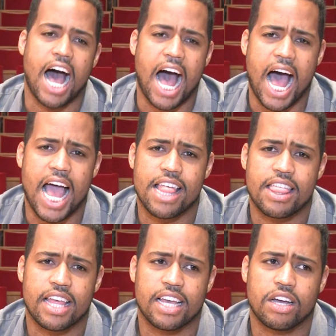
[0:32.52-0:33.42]
I
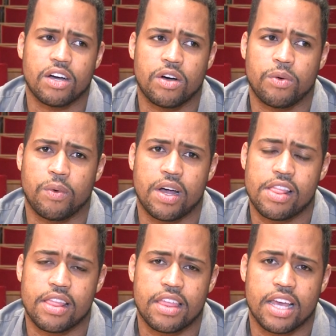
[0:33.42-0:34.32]
think
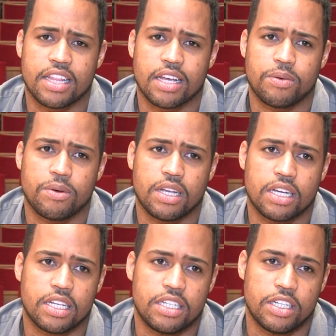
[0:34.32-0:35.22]
one thing that we
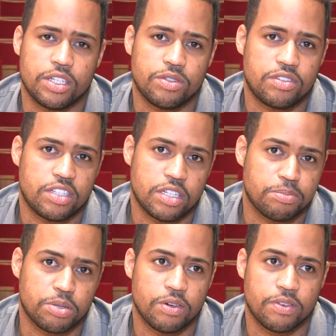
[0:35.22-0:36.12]
could use to
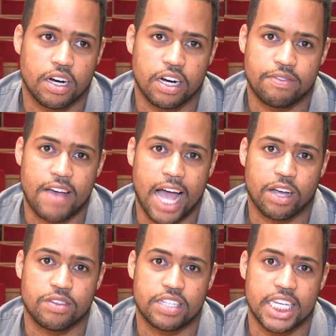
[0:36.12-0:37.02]
improve our
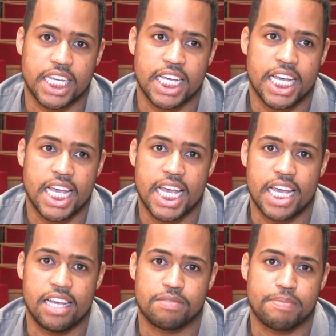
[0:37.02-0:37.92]
faculty
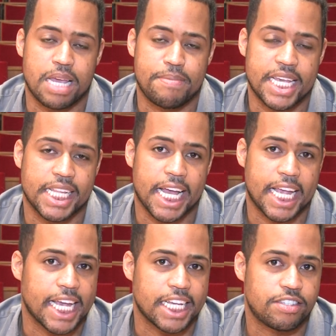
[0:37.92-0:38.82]
is maybe
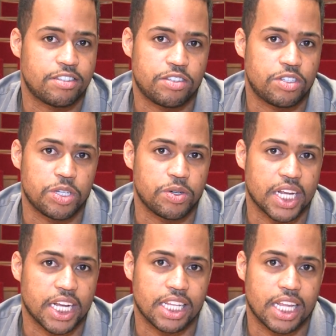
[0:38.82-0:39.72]
like a
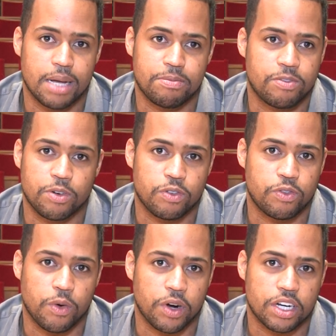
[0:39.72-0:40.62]
student club for
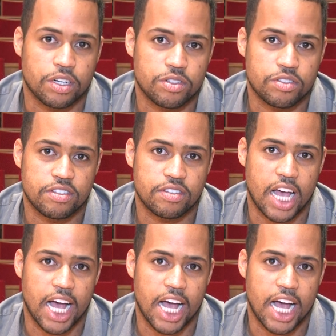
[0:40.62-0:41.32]
foreigners.